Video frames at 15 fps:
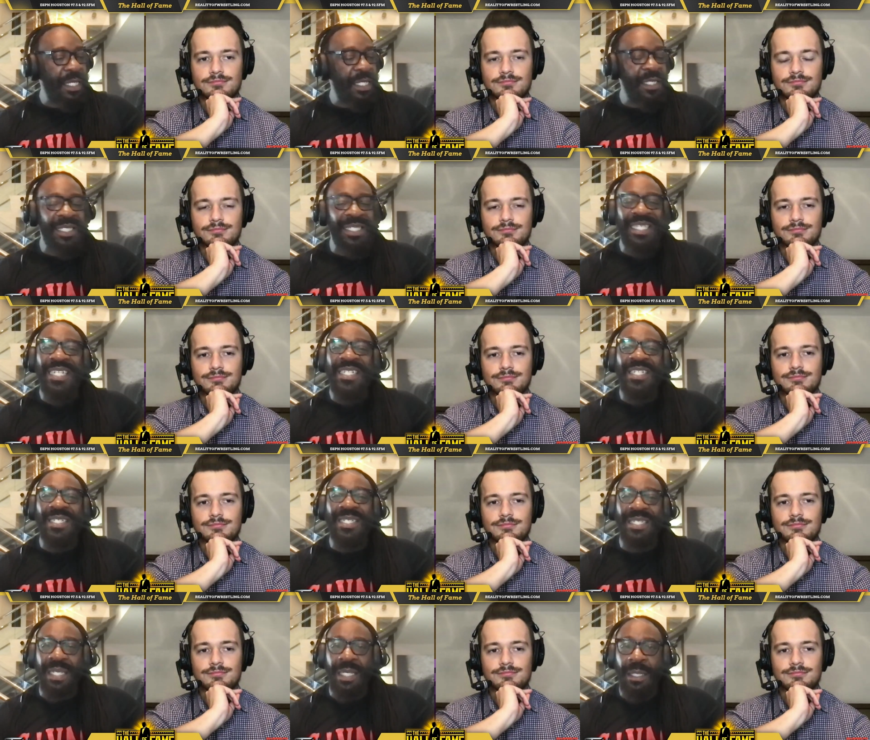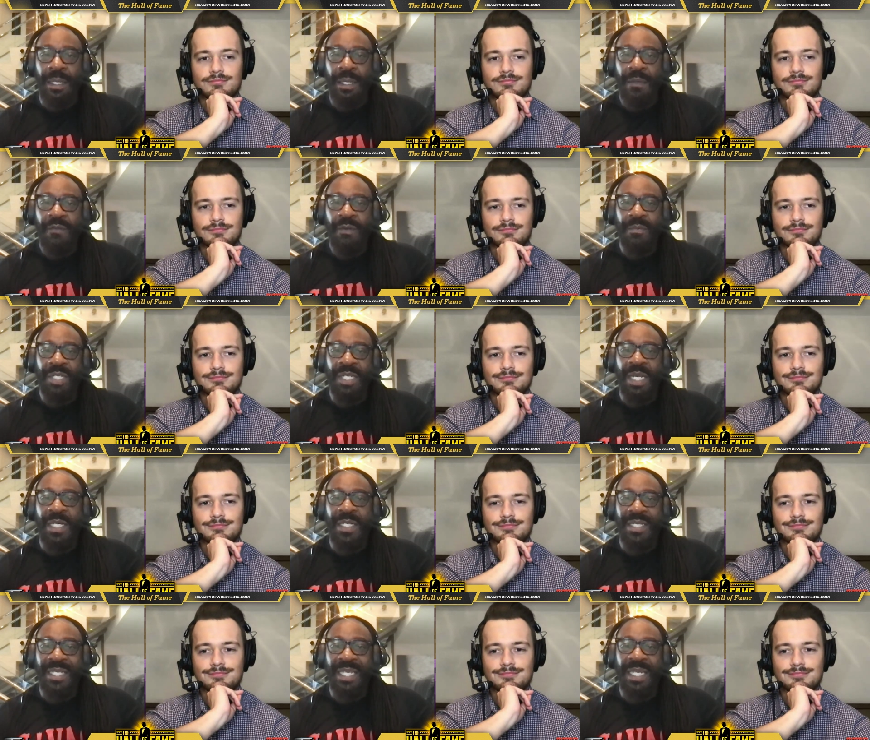Speaker 1: consistency from
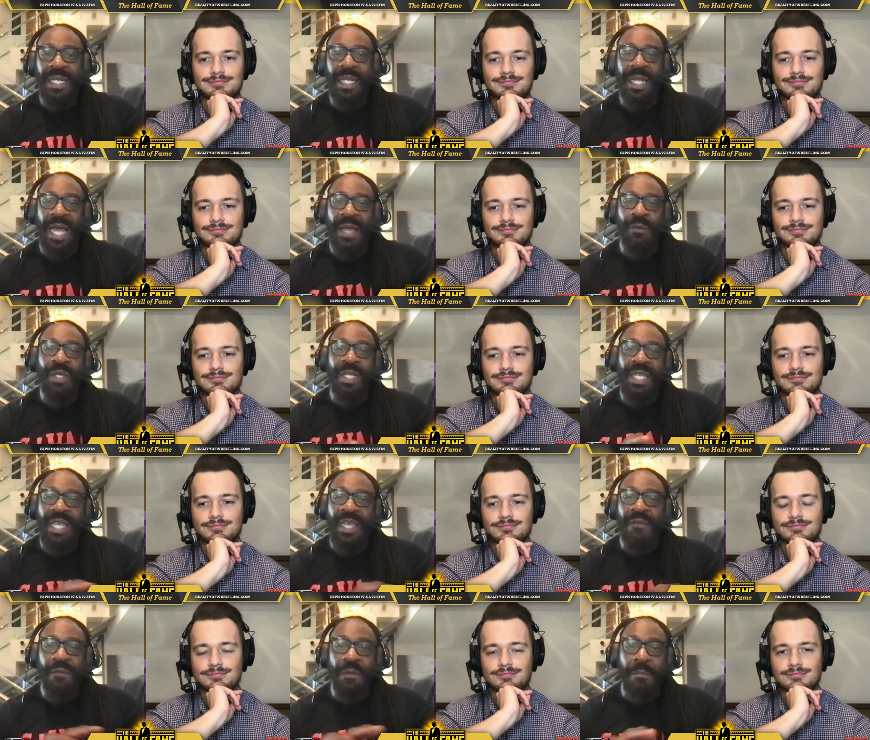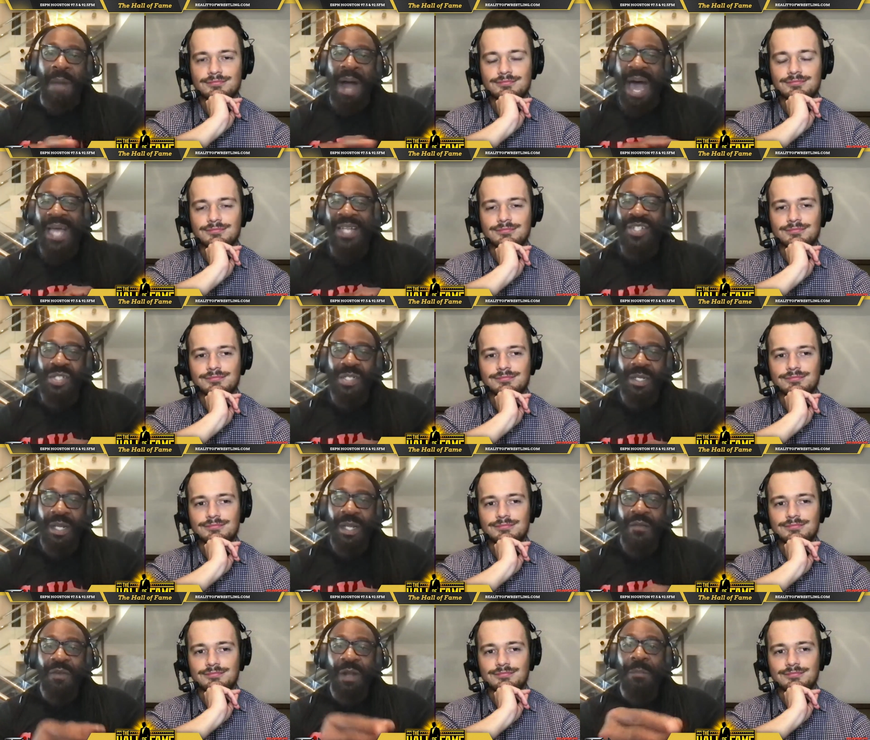John Cena like we did from Mach
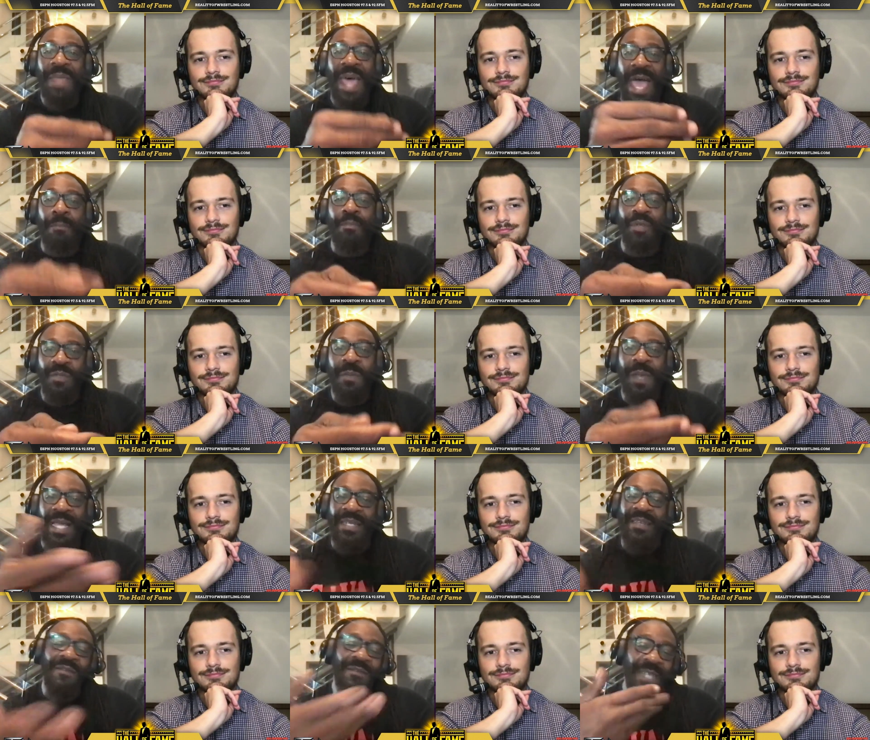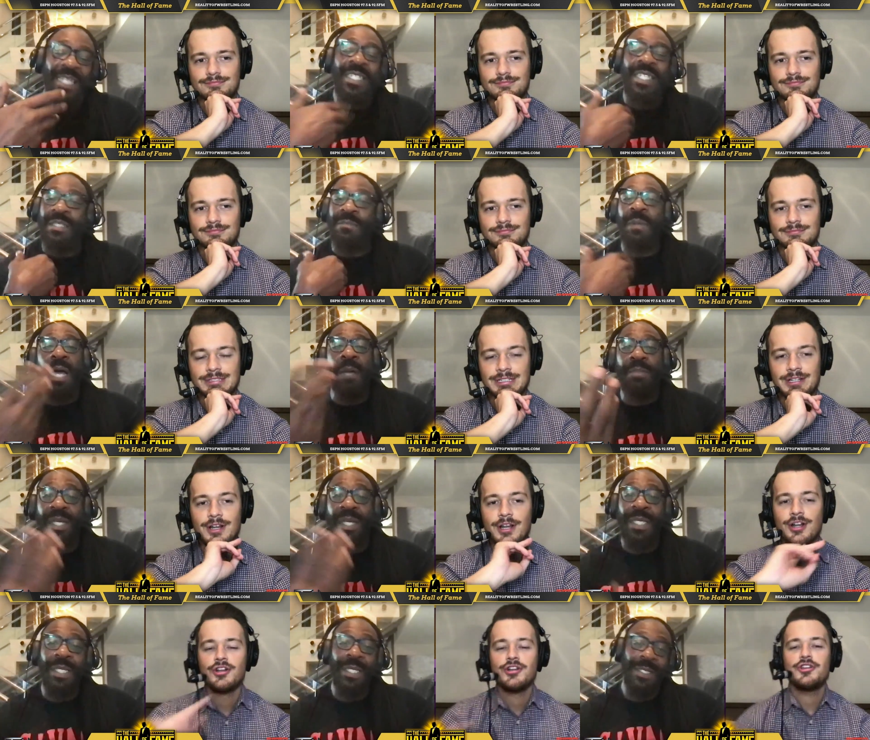from that perspective. That's just my
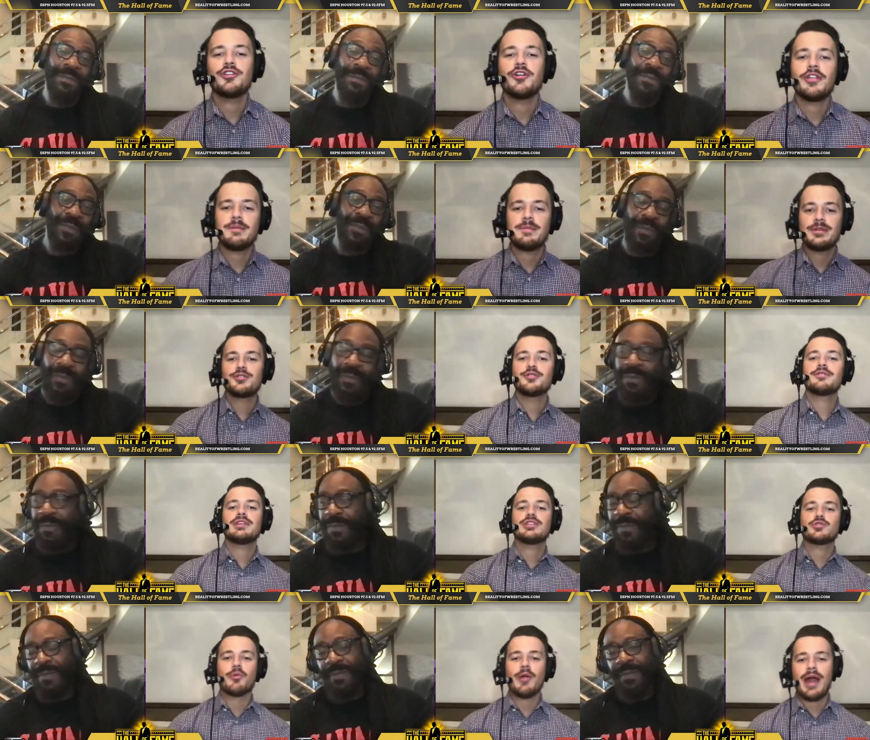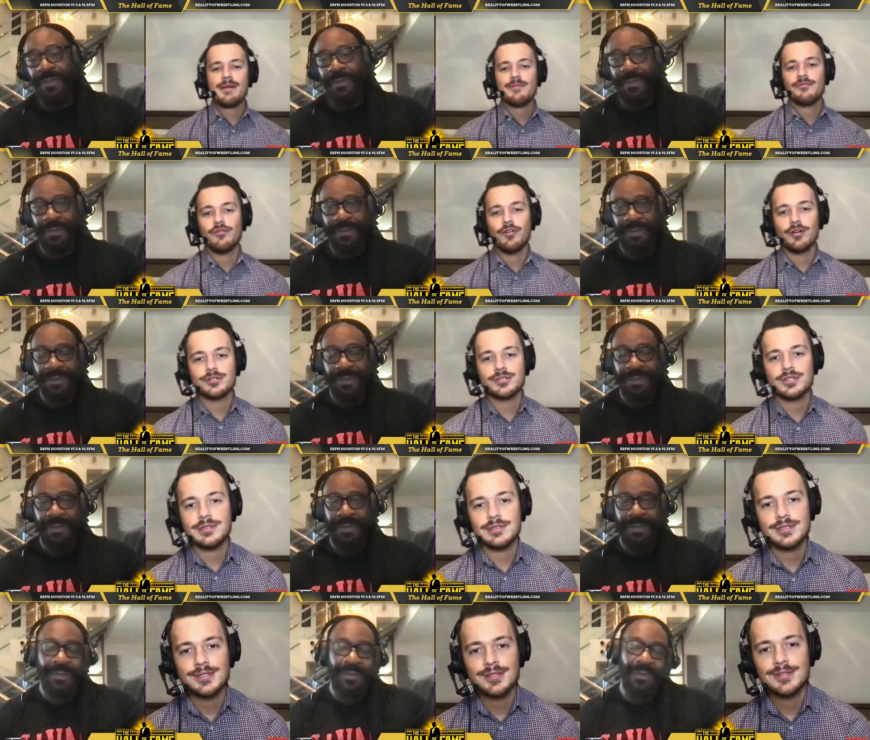opinion.
Speaker 2: You know, they've been doing these rap
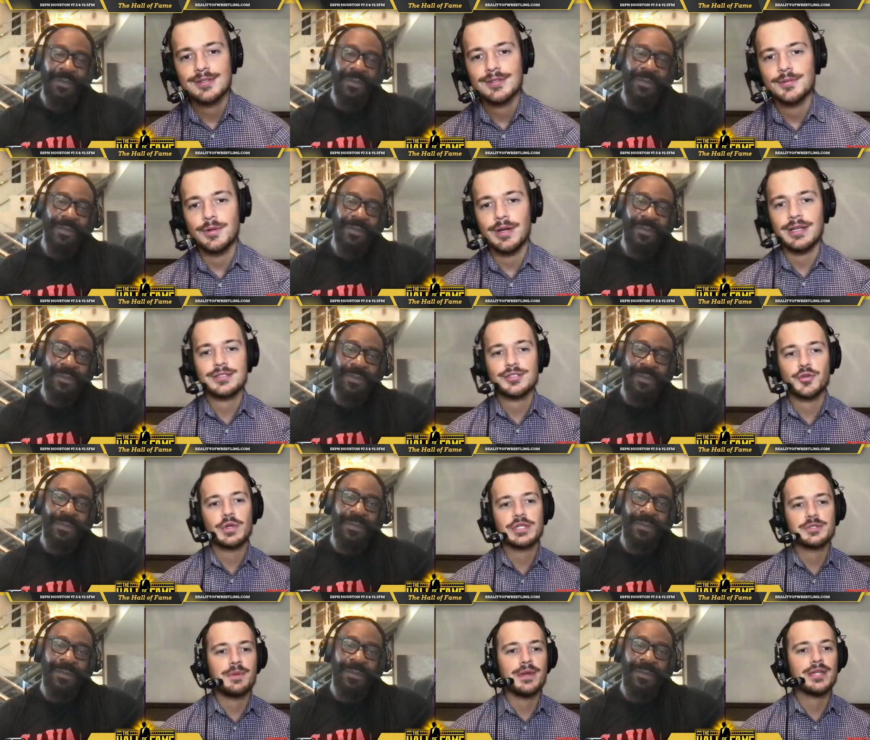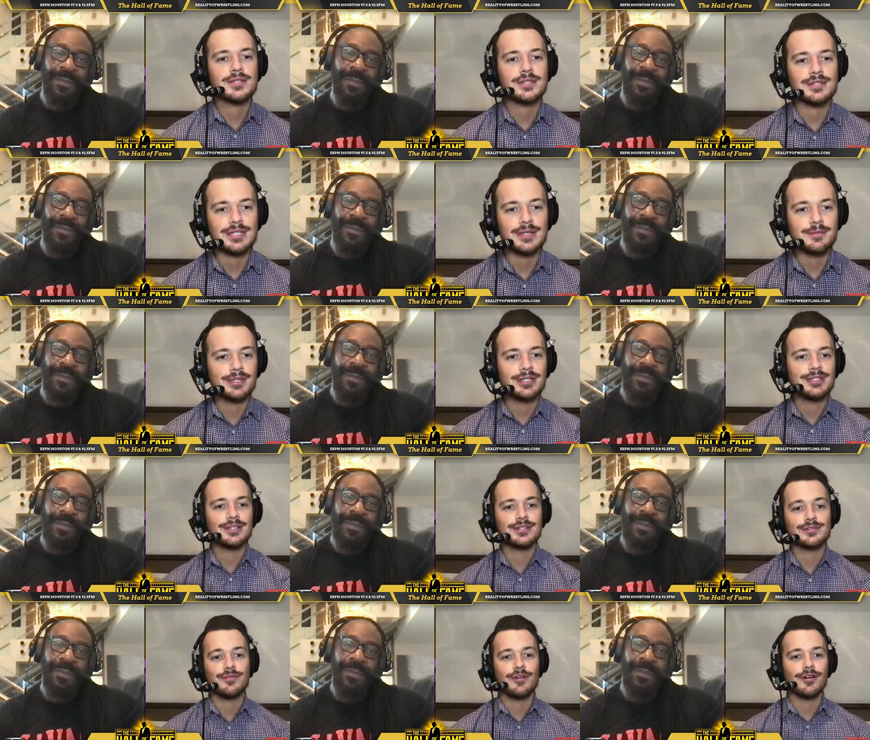Verzuz, right? Swizz Beatz and Timbaland
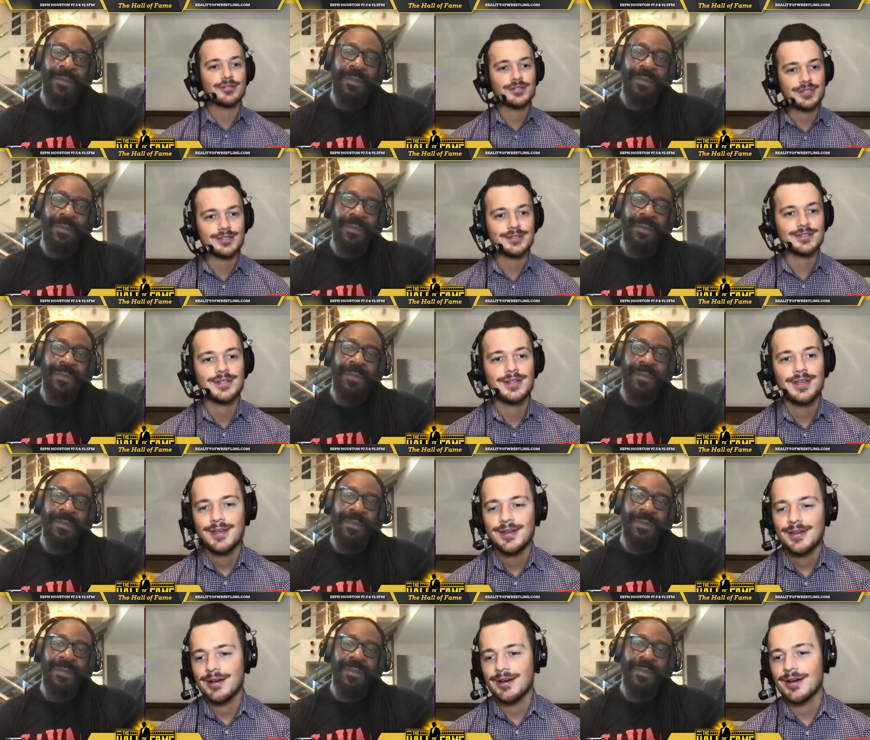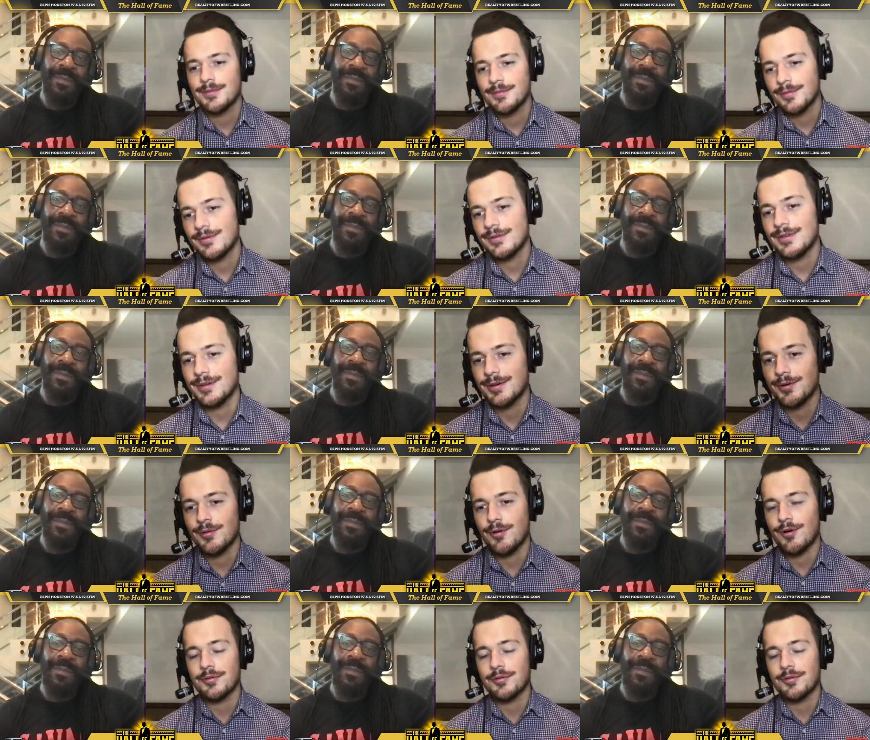does verses. Um, you know, all